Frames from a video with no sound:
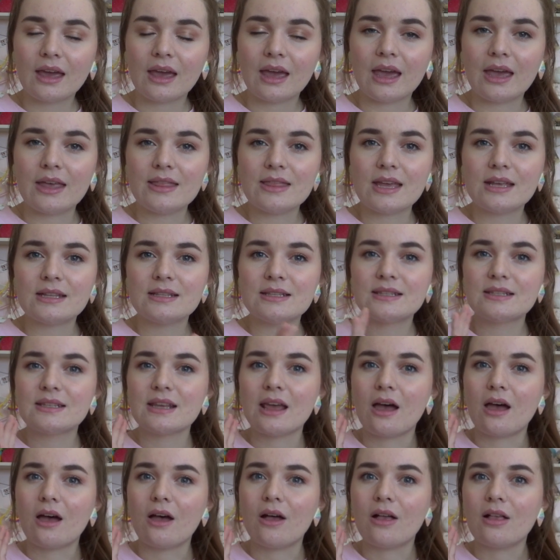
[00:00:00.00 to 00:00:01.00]
and then
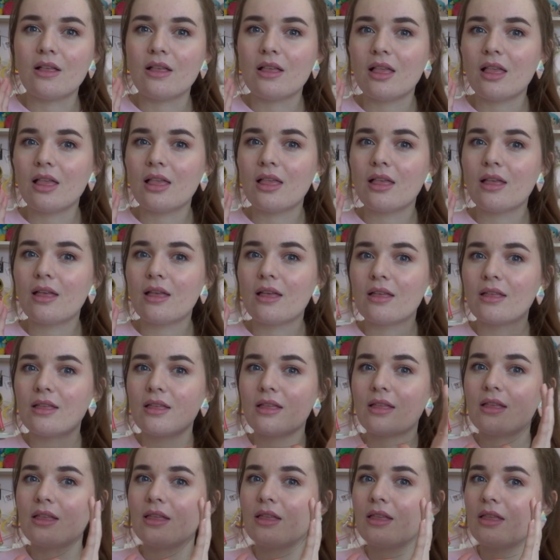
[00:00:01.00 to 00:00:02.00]
sell
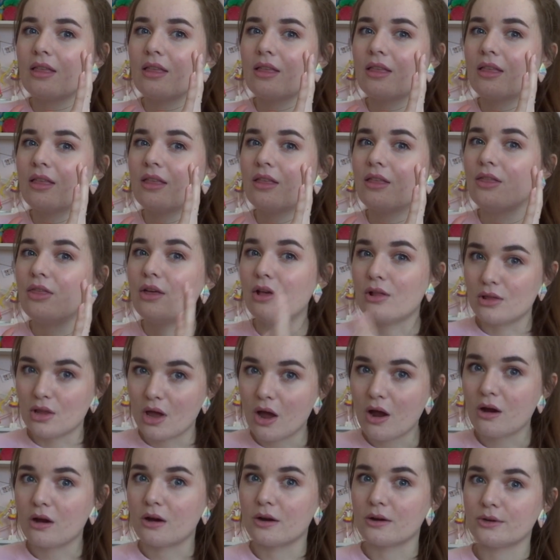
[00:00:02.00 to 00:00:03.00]
the
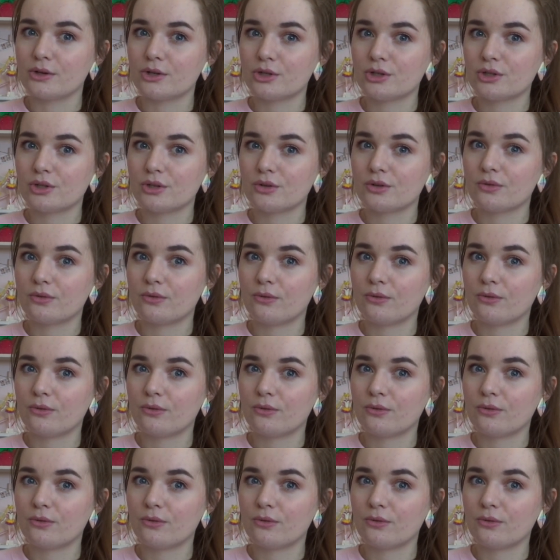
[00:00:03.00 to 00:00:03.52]
large